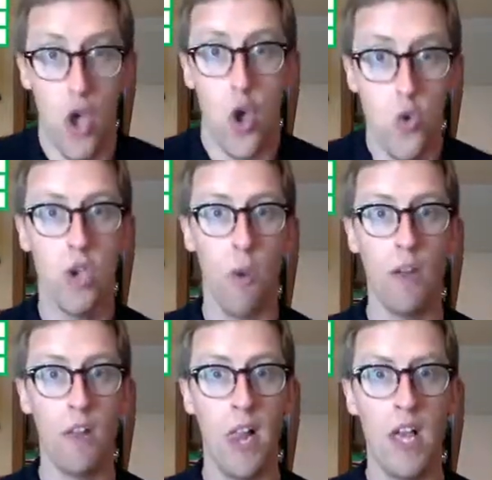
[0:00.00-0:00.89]
who you
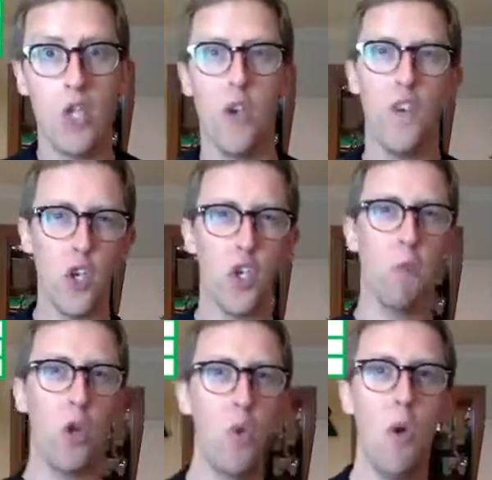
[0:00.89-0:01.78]
want. So if you're
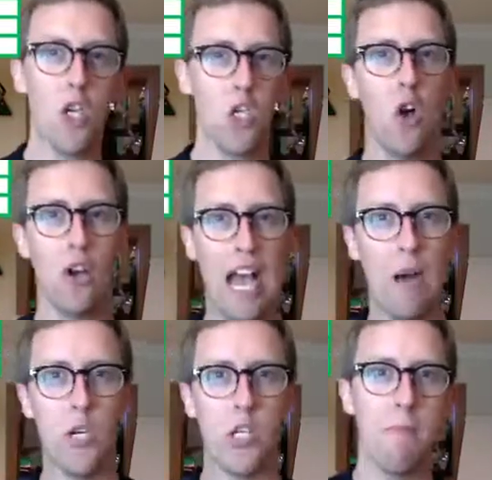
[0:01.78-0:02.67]
someone who works long
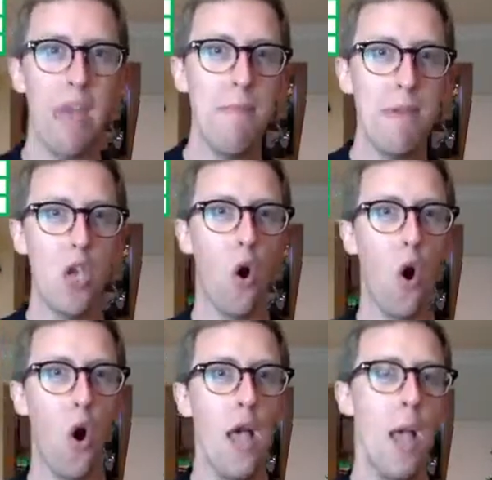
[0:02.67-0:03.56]
hours and maybe
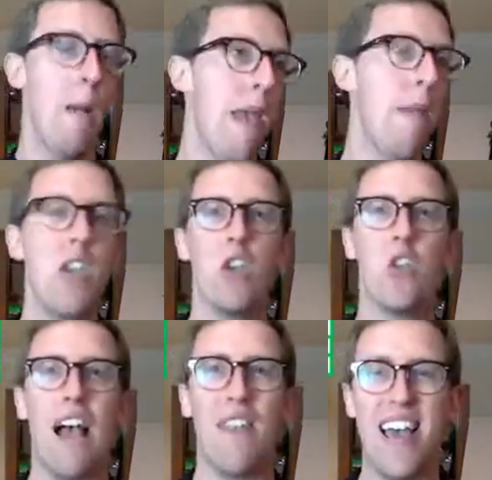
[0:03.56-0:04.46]
you're
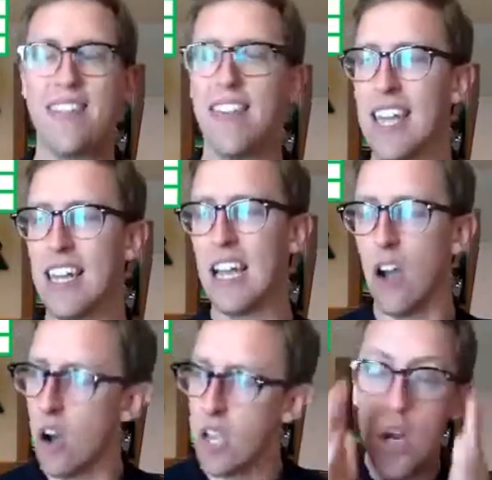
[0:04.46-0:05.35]
sat there thinking like,
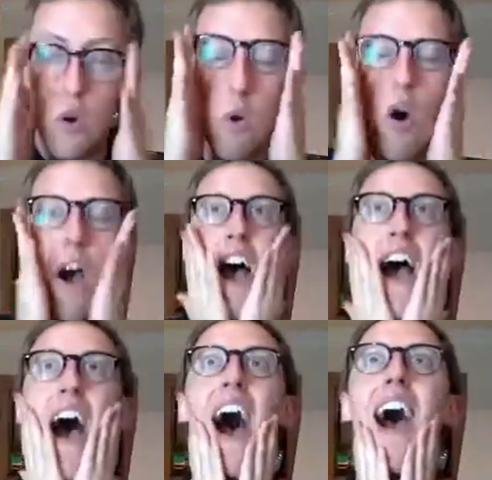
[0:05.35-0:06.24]
oh, you know what?
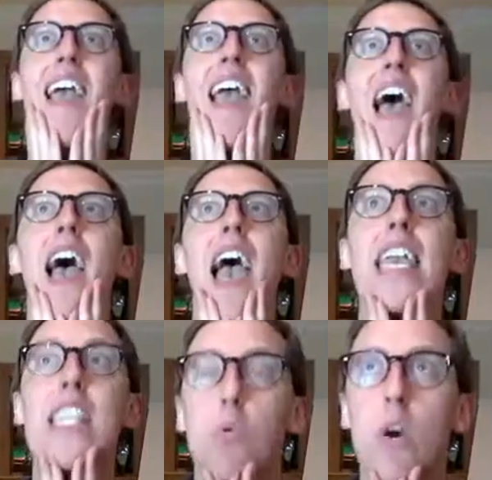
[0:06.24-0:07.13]
I
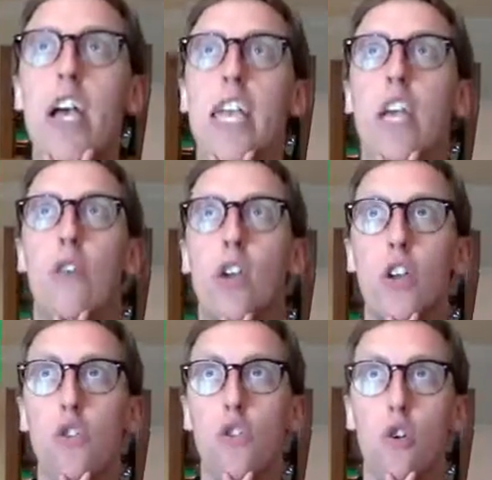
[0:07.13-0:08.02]
hate working on the
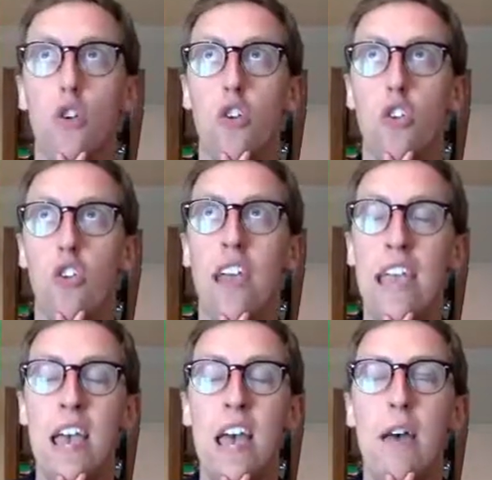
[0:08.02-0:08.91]
construction site